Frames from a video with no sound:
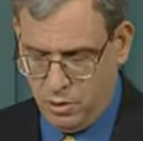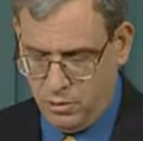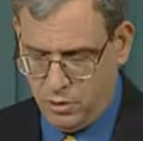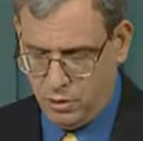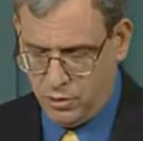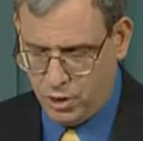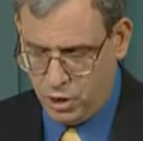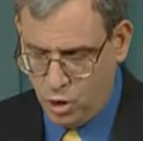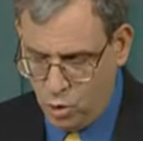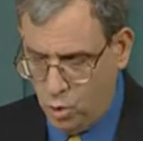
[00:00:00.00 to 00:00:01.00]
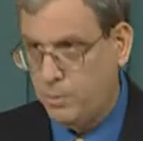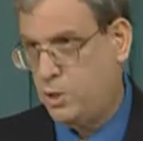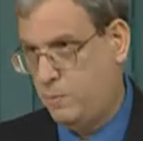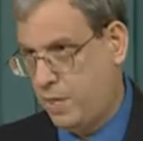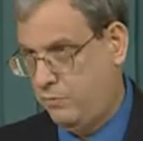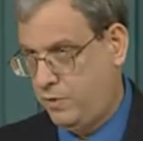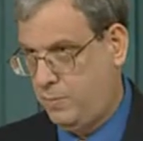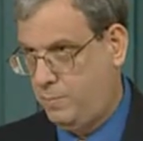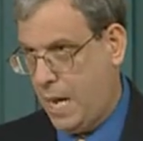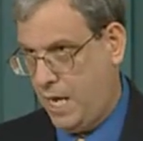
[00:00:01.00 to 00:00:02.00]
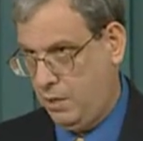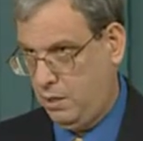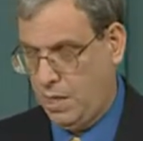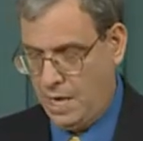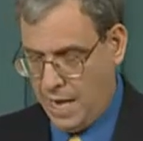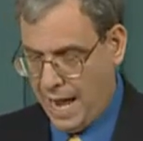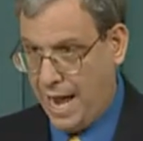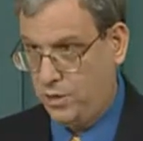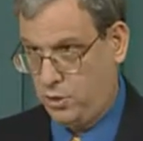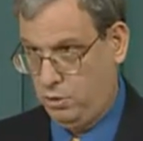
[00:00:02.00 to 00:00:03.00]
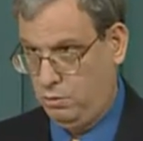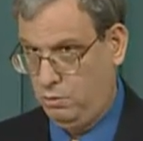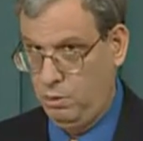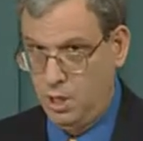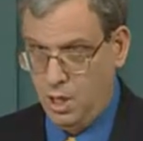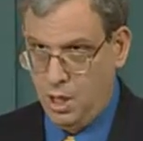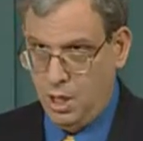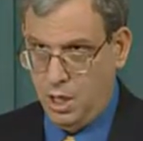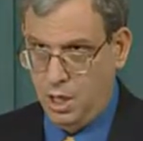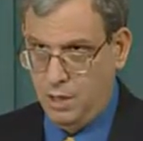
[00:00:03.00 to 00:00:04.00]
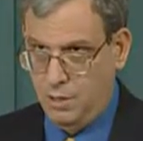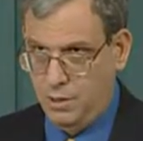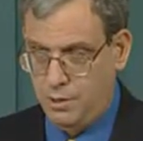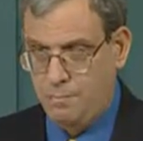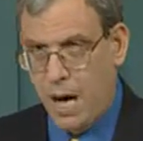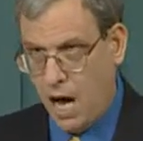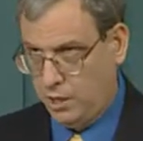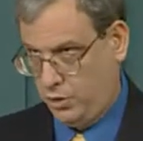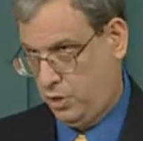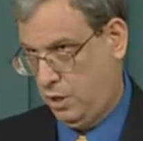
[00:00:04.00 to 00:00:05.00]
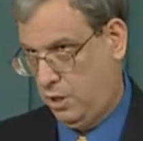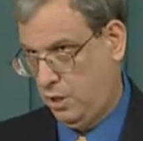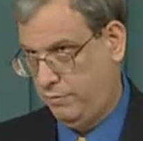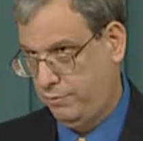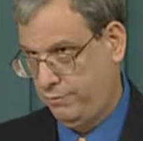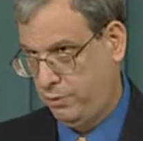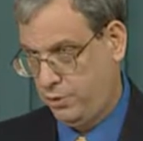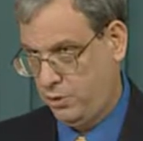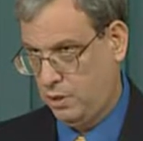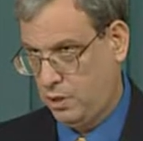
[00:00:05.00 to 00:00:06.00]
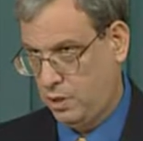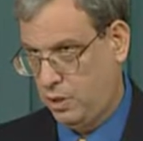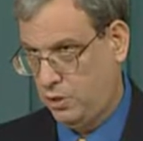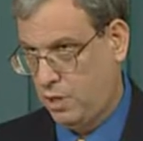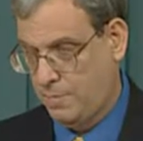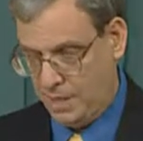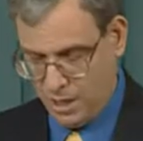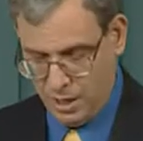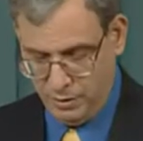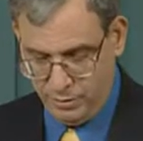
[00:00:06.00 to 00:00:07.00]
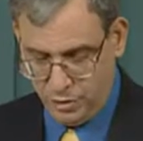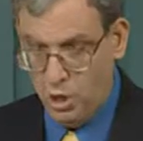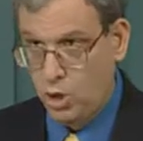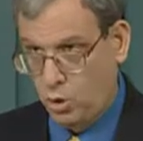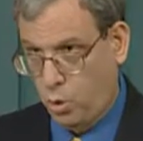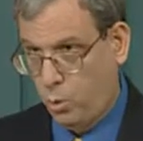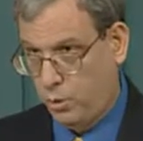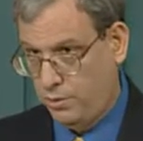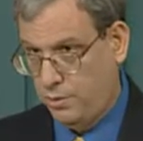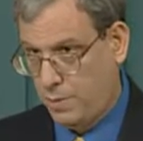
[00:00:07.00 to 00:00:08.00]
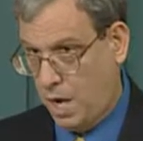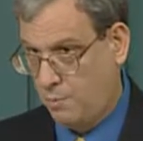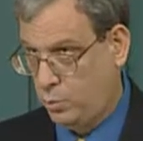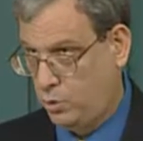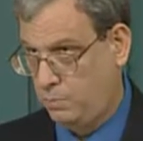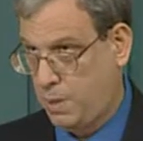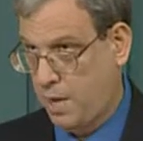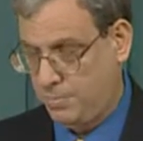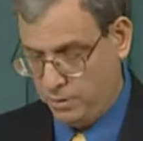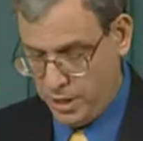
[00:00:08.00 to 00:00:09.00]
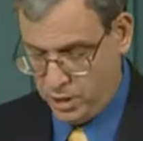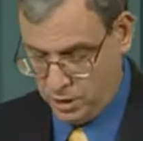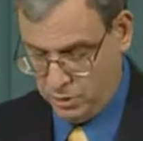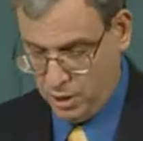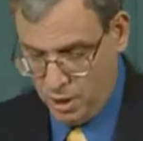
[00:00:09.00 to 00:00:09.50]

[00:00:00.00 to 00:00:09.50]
There's an enormous amount of debate as to the policy of the first Islamic caliphs toward the non-Muslim populations.